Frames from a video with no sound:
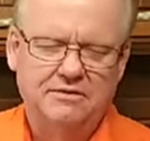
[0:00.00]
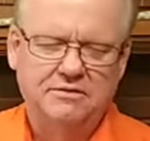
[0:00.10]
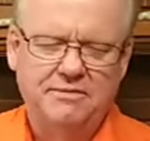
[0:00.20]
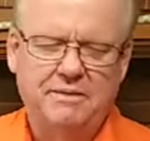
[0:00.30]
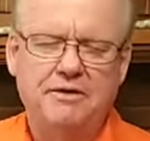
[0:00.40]

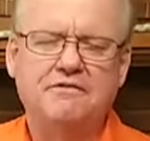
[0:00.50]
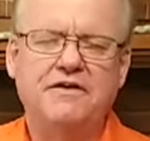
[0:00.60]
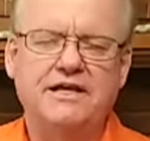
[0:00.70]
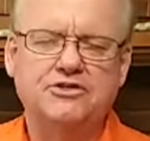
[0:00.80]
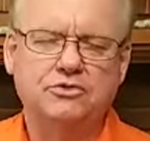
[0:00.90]
make me a
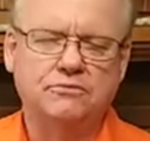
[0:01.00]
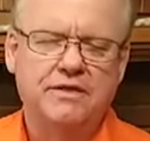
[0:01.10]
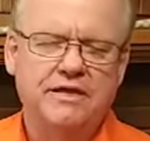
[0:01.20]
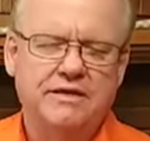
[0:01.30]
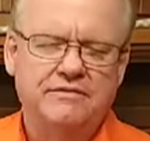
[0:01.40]
vessel
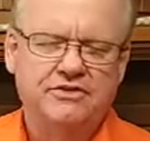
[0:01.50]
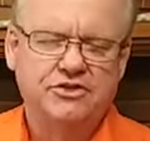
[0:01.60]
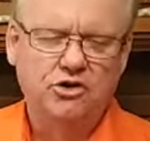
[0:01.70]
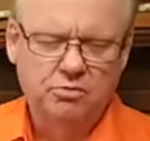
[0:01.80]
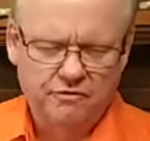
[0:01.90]

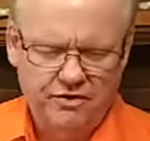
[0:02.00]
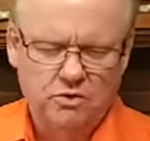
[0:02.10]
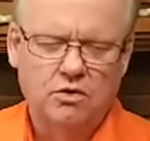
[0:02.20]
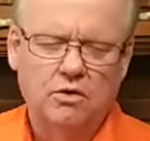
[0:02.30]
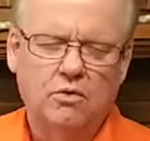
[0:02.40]
suitable for
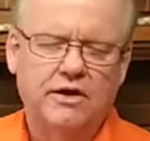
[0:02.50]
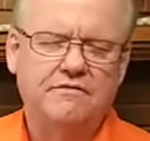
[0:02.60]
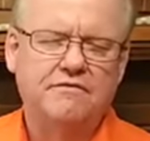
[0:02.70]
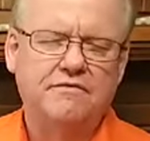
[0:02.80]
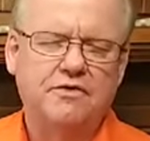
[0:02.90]
Your glory,
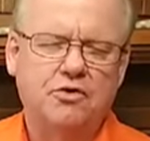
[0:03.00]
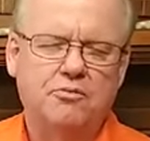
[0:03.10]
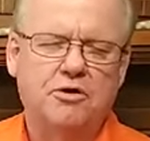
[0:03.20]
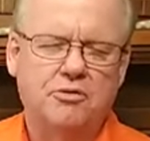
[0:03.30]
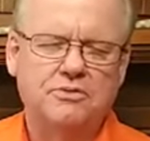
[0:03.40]
for Your
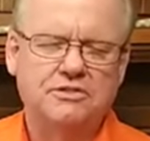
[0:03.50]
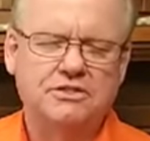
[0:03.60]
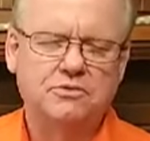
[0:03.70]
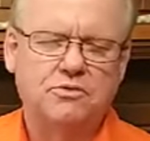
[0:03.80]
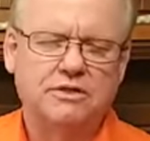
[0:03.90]

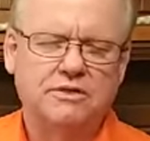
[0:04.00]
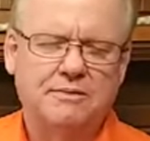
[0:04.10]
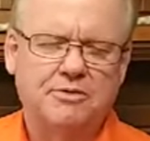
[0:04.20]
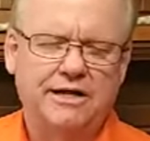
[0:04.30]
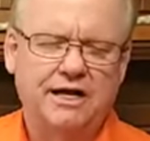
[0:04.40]
purposes, Lord. And I
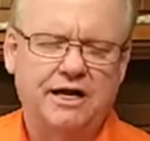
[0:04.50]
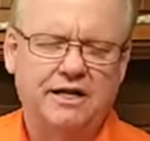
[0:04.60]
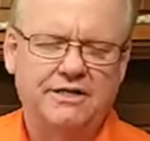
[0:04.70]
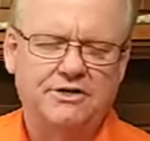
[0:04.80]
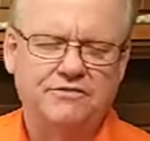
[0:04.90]
pray, God,
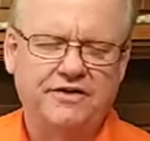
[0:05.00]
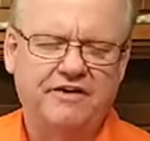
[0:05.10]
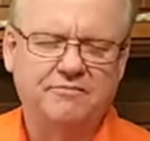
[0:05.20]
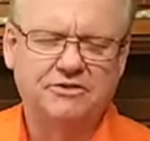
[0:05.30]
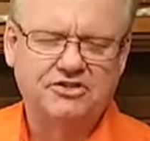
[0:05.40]
that You'd
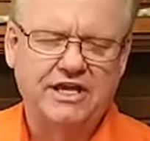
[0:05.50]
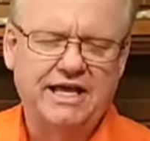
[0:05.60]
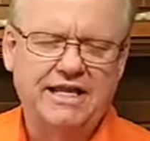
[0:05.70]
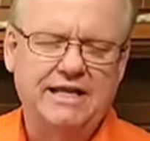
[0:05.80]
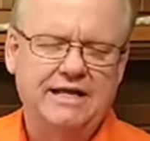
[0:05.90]
forgive my
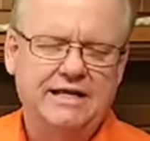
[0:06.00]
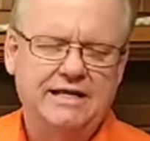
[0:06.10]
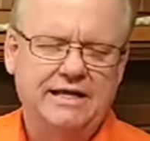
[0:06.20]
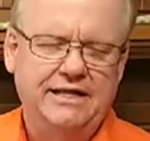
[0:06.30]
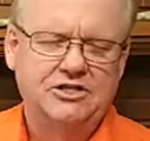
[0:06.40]
sin
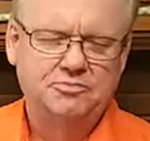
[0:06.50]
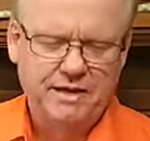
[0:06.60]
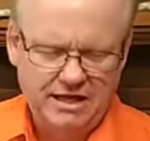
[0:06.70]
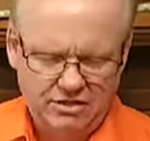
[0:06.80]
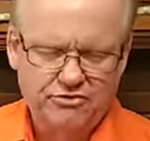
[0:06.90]
and
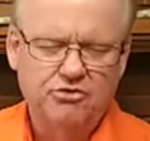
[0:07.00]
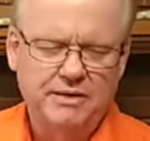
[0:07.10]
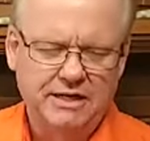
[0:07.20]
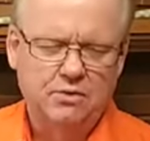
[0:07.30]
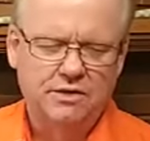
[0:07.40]
speak through
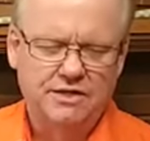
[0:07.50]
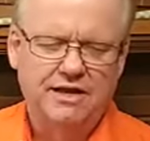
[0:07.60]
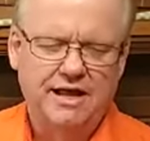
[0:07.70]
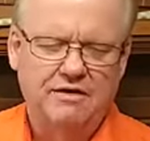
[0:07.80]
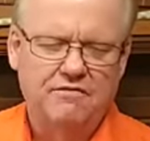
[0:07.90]
me, Lord,
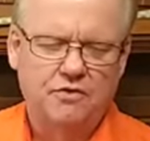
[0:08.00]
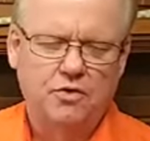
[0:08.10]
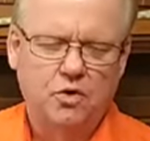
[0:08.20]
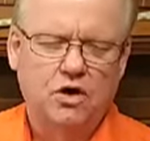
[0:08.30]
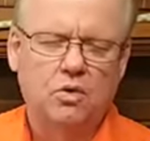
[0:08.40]
today for
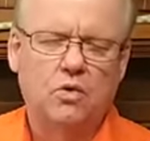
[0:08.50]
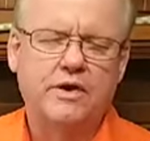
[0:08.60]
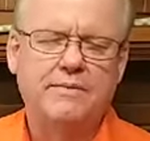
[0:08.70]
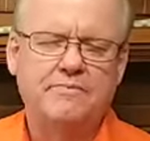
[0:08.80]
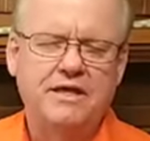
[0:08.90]
Your
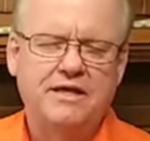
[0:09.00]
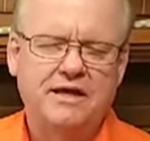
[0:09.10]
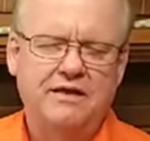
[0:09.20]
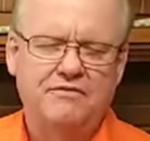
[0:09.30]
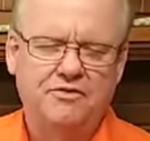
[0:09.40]
glory
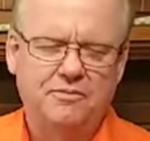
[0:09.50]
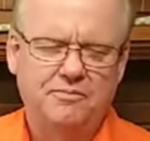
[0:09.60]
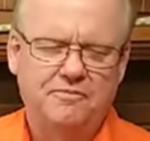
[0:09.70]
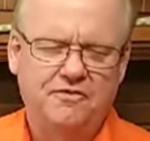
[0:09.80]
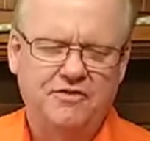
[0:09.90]
and
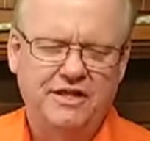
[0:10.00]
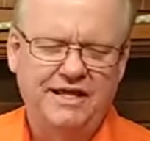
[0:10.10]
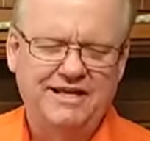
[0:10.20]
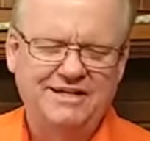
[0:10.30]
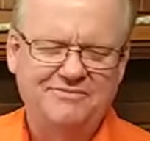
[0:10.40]
for
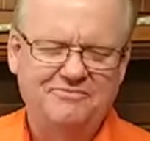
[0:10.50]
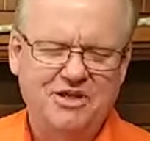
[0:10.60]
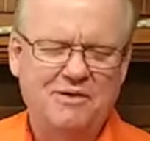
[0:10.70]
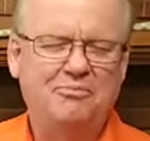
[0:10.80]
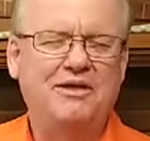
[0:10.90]
the
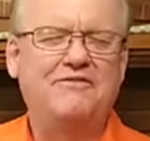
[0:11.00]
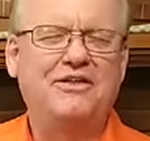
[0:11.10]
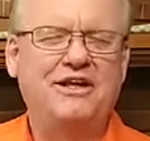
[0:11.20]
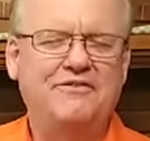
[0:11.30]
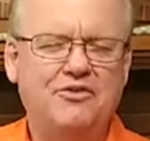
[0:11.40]

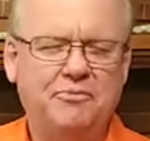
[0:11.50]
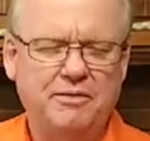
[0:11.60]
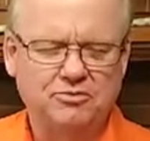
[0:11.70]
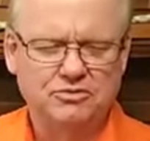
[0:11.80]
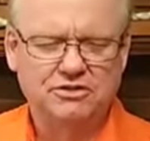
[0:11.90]
uplifting of Your
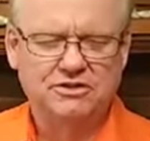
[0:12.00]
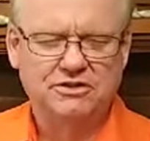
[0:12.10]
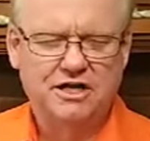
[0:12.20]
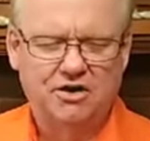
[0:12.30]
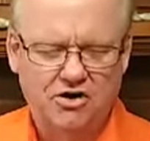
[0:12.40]
people's
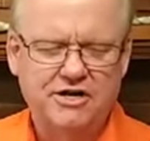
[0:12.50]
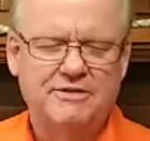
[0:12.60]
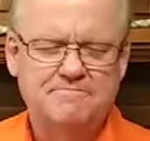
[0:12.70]
heart.